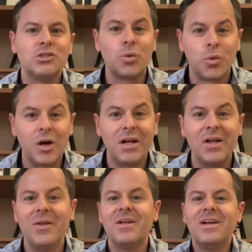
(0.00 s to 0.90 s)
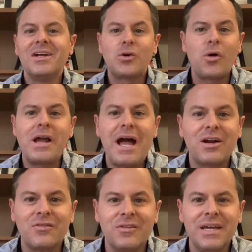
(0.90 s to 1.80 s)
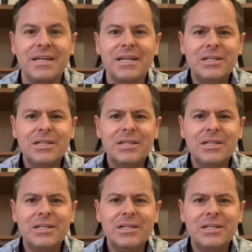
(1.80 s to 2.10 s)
drill, choreography.